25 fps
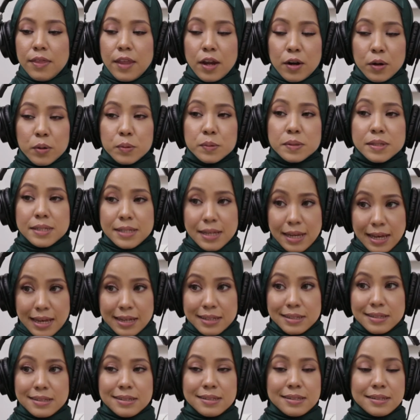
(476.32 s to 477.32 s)

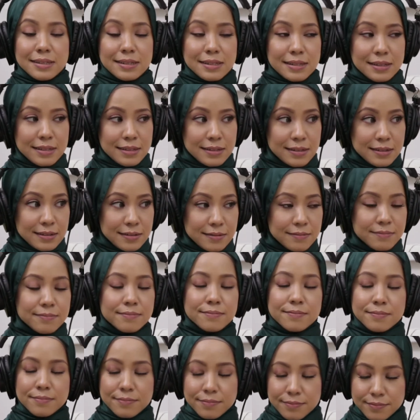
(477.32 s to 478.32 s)
inshallah, they will,
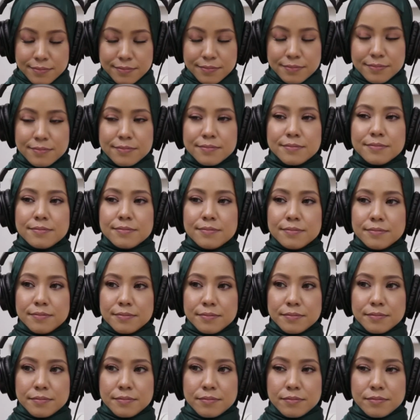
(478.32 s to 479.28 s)
their own tests. And